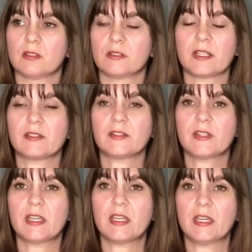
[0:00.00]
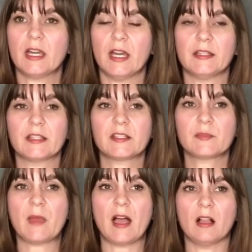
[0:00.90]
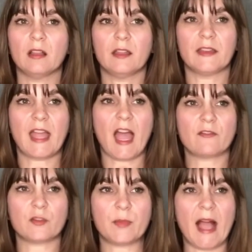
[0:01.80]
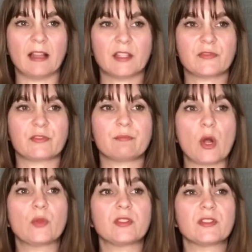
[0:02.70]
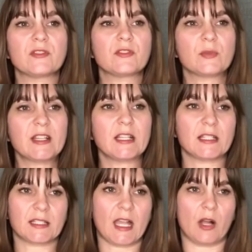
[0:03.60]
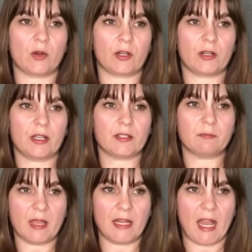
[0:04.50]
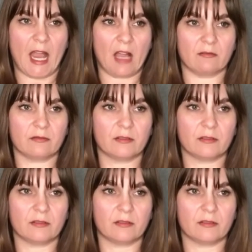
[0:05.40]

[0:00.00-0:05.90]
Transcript: They see, and they smell, and they have their palates for both in sweet and sour, as men have.